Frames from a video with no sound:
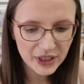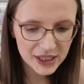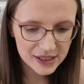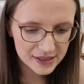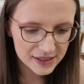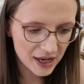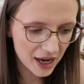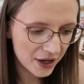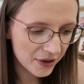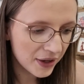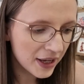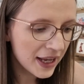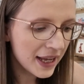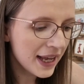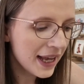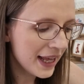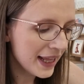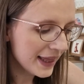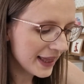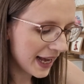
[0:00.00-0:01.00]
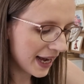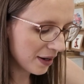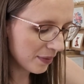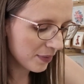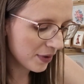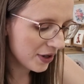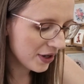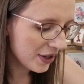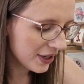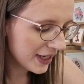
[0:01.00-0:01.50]
So that
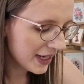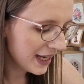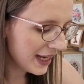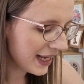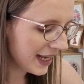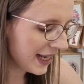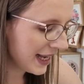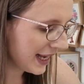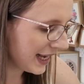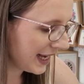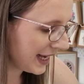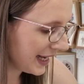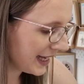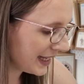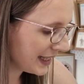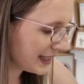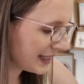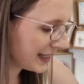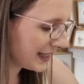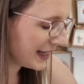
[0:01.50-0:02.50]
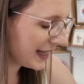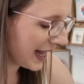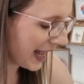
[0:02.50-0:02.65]
one is